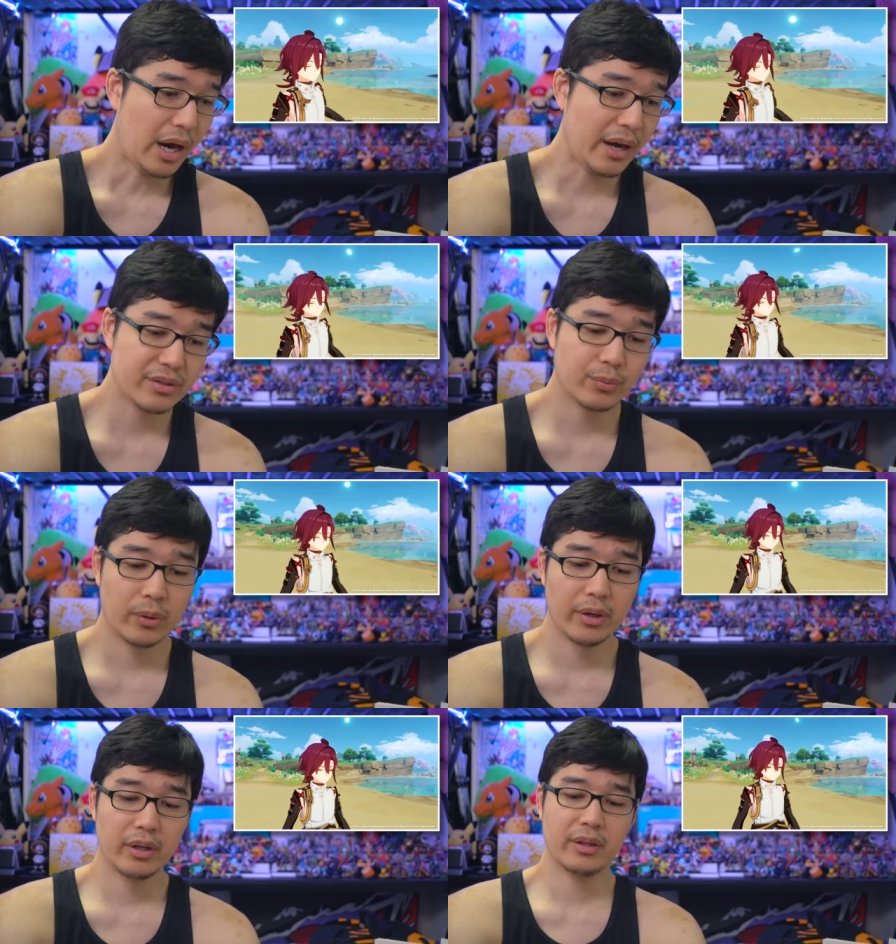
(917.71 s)
I just
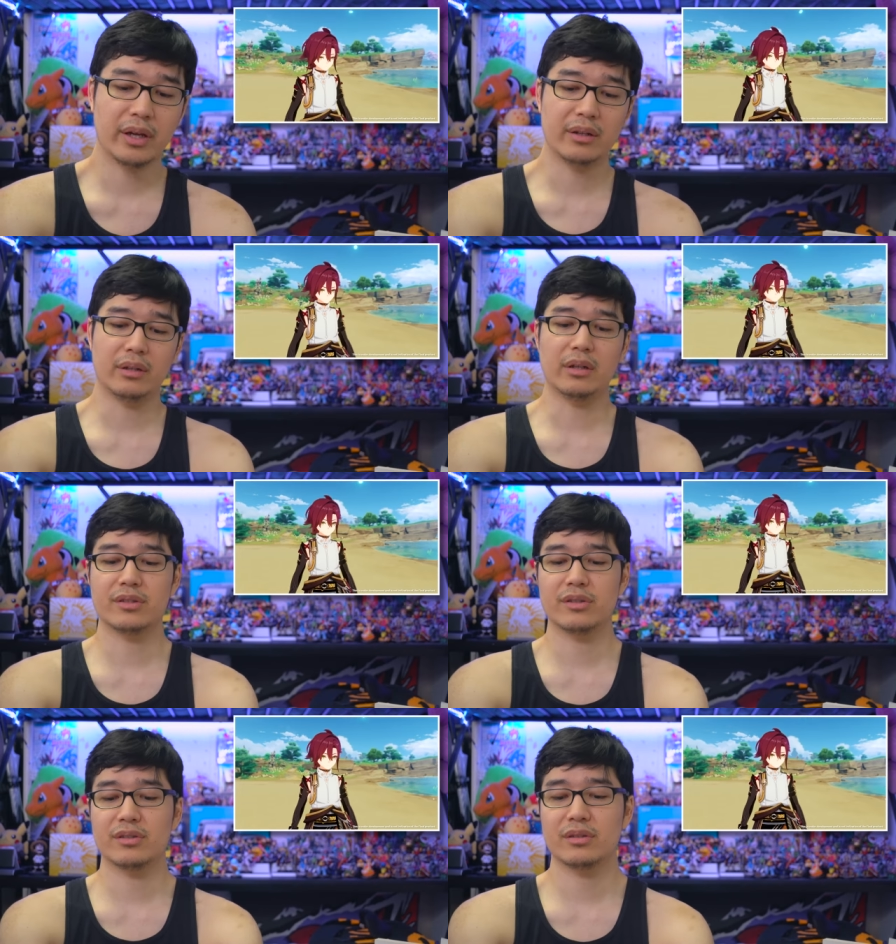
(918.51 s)
worry that
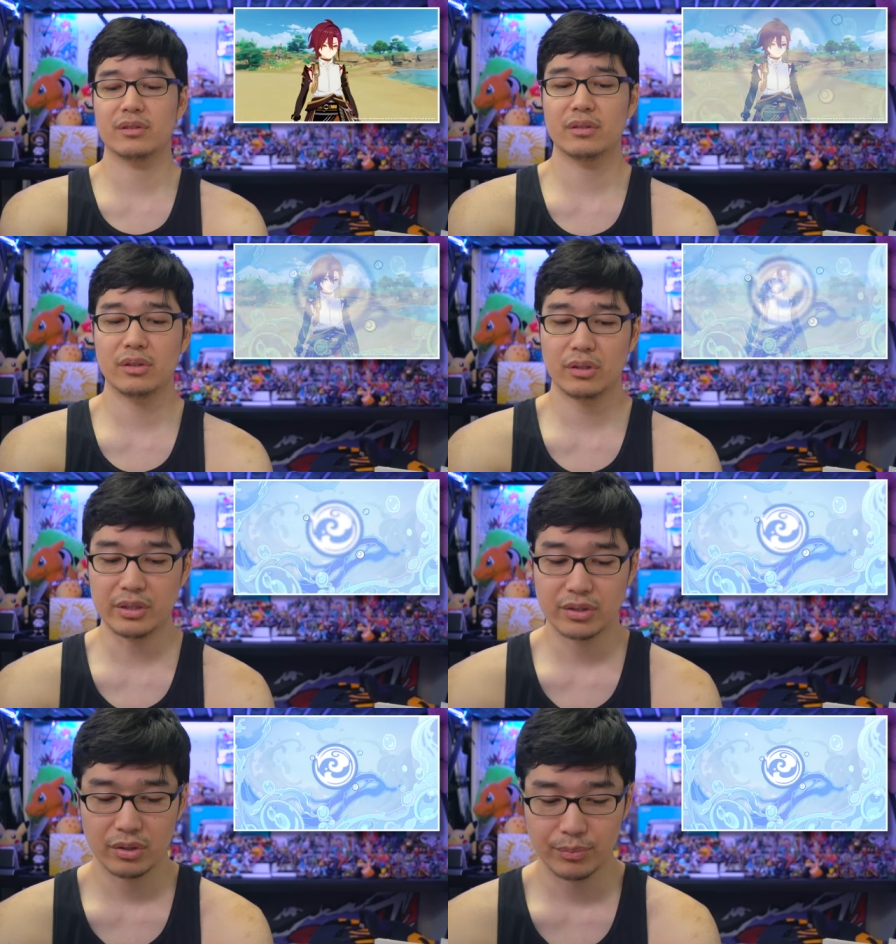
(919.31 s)
this is
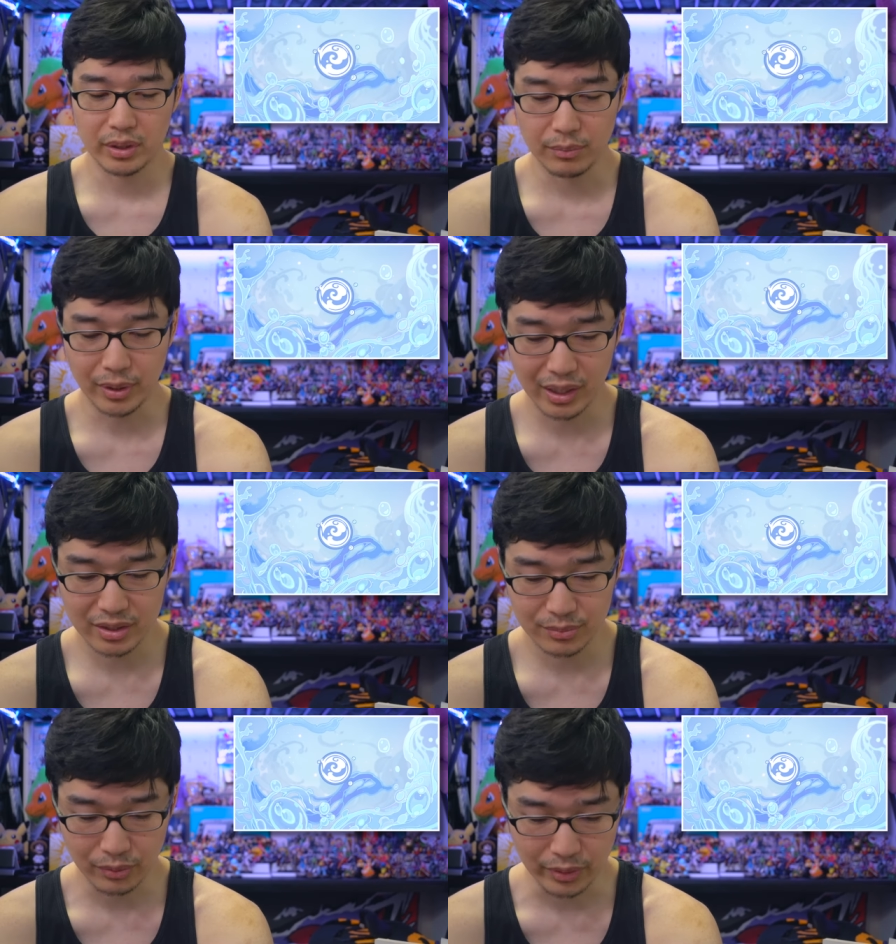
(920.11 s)
this could be
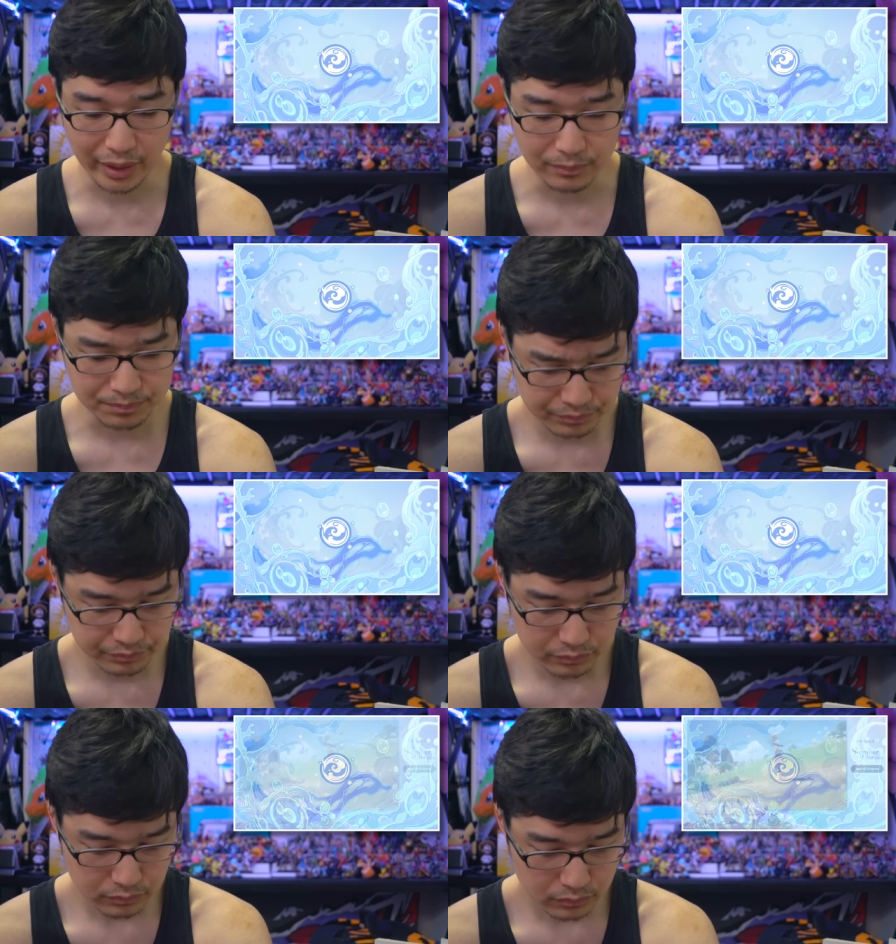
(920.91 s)
possible that
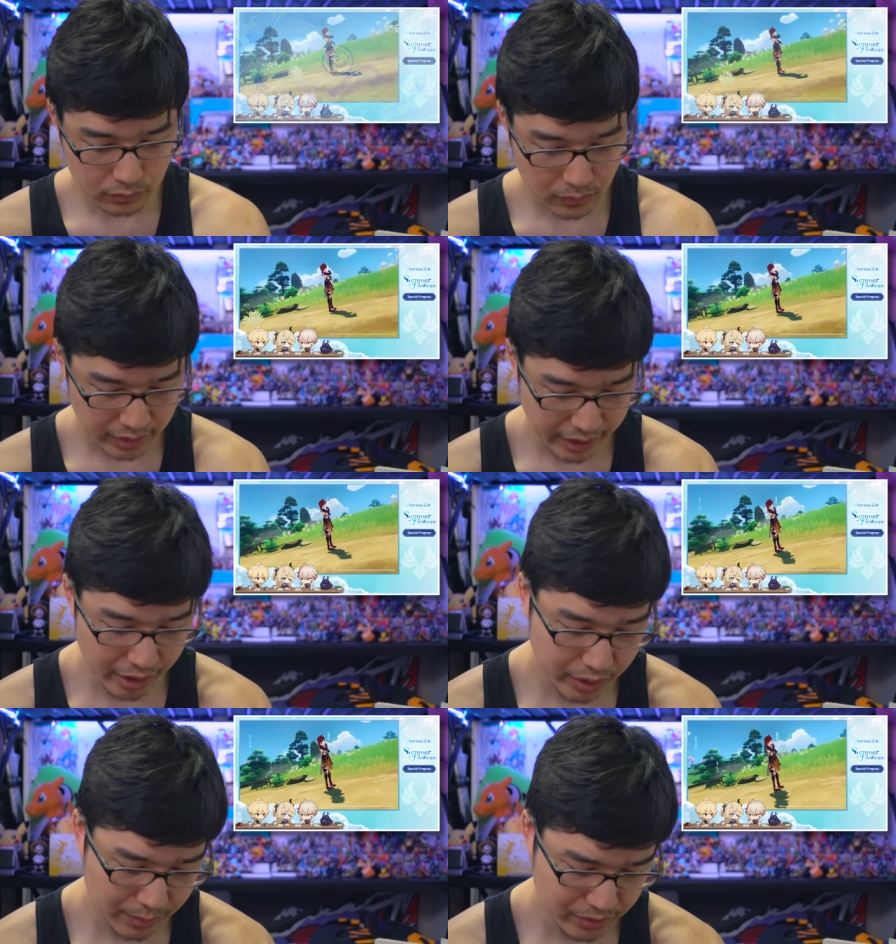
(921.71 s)

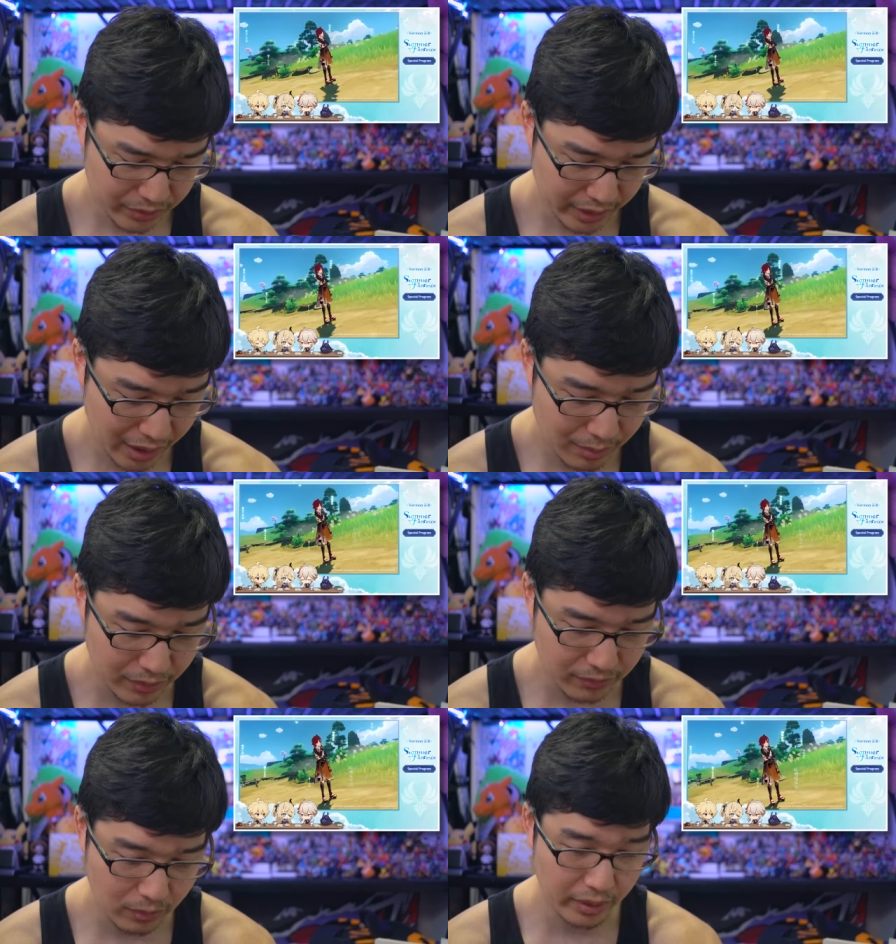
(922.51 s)
it'll come to an end
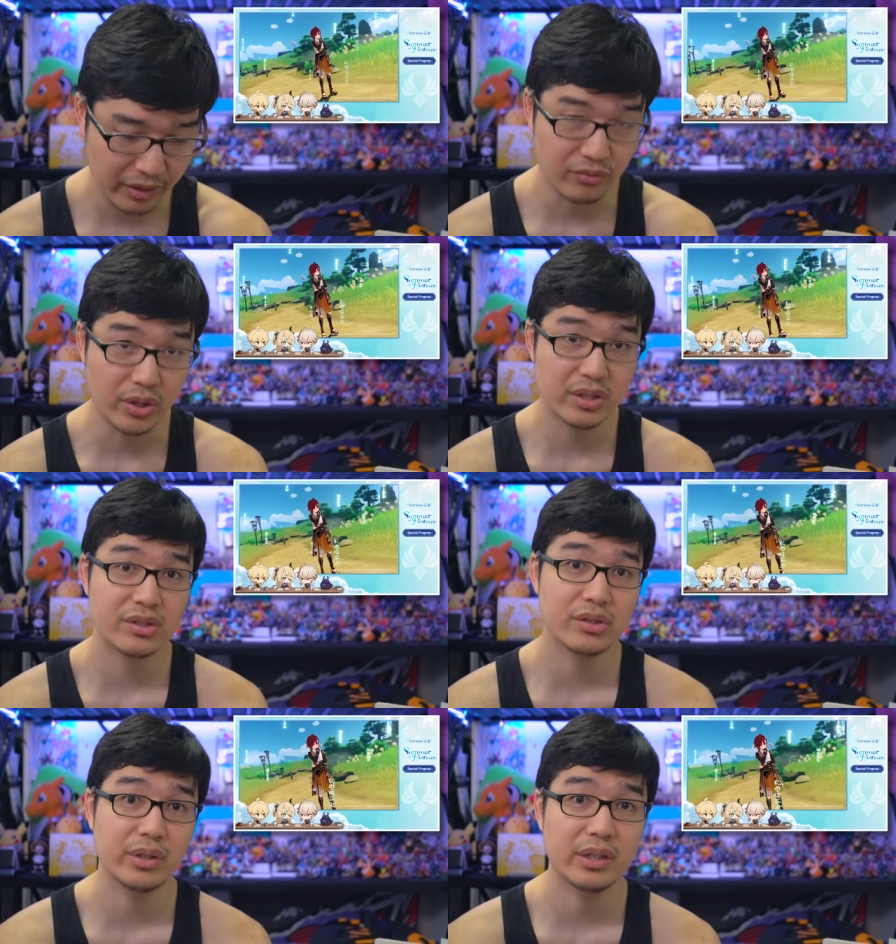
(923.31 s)
before it
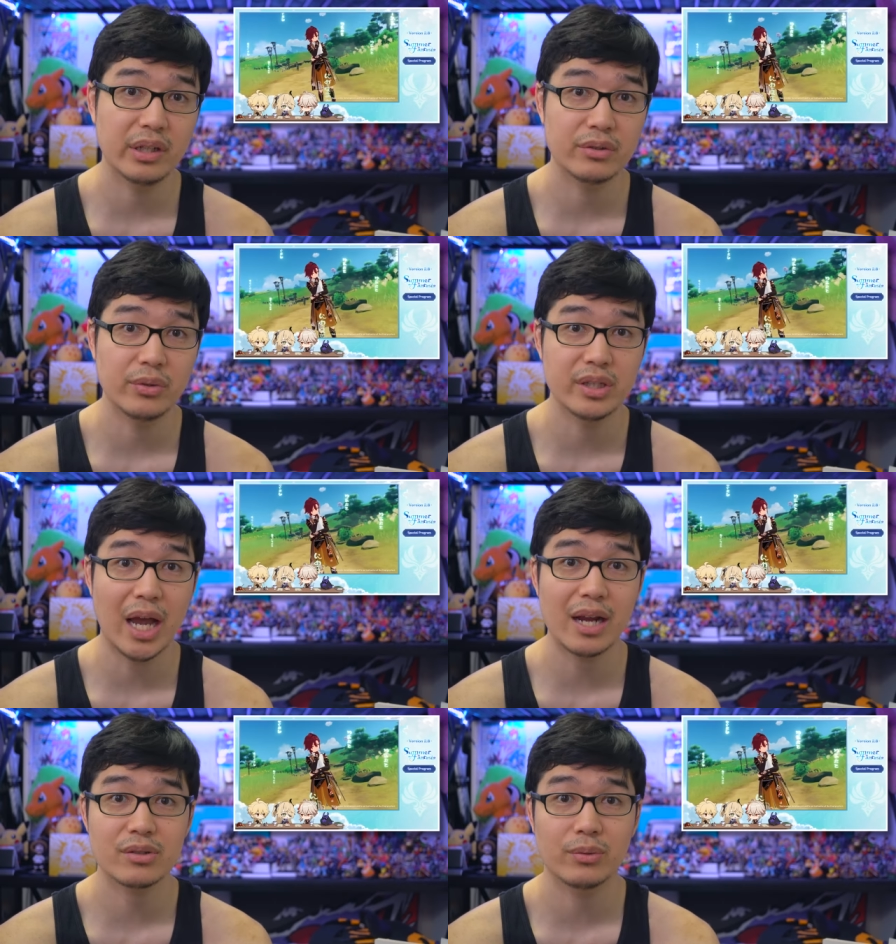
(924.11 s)
reaches to it to its
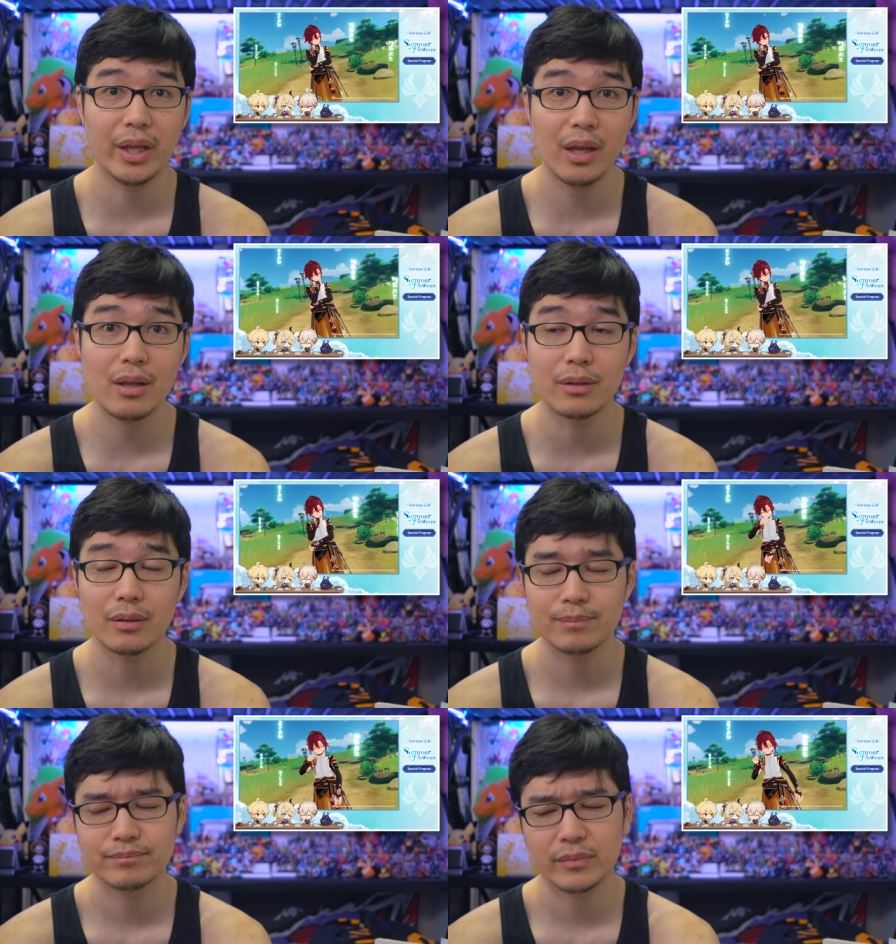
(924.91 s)
actual end
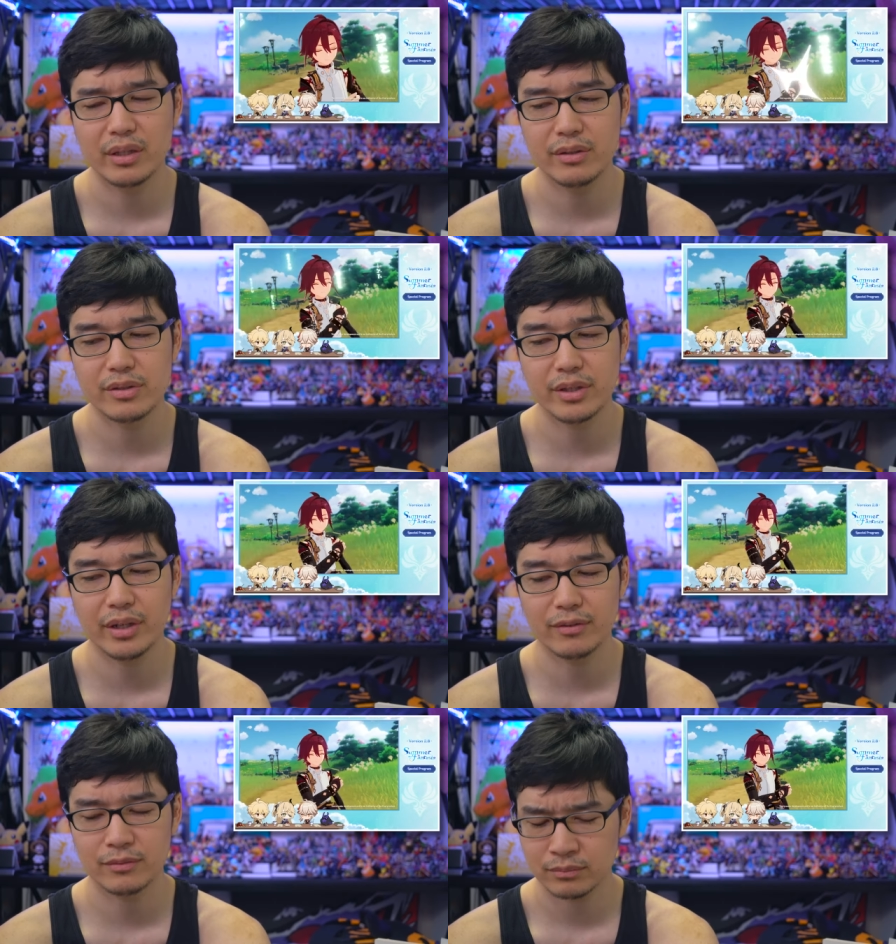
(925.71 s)
and
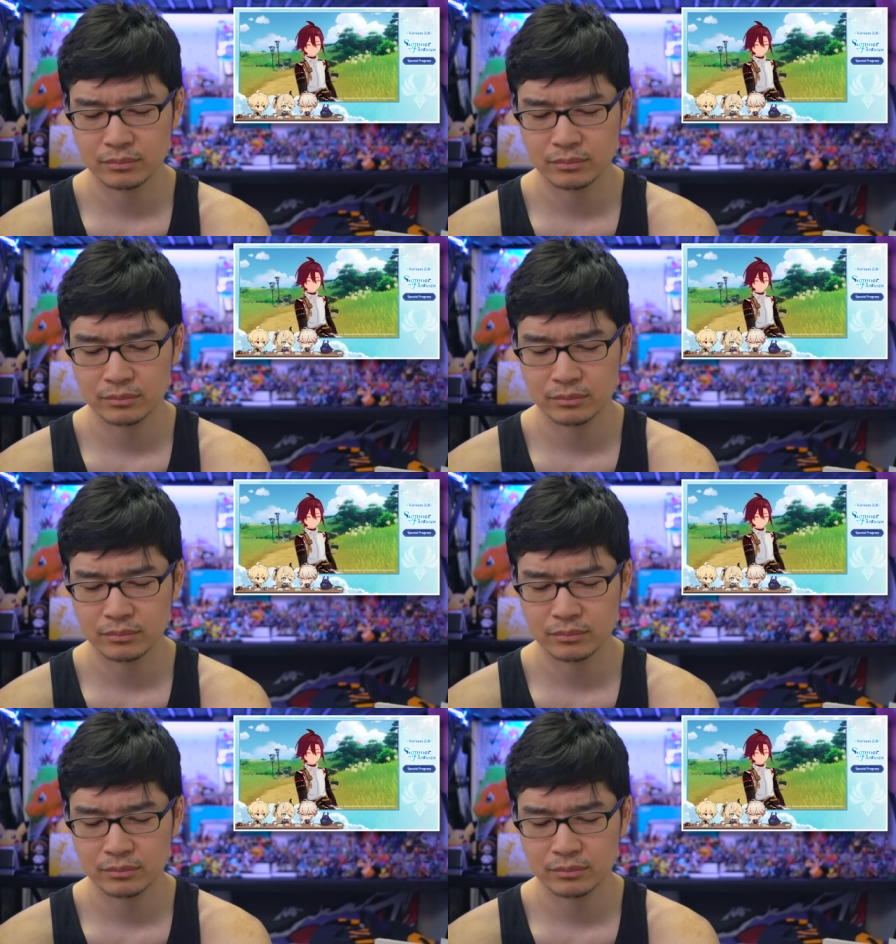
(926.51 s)
stuff,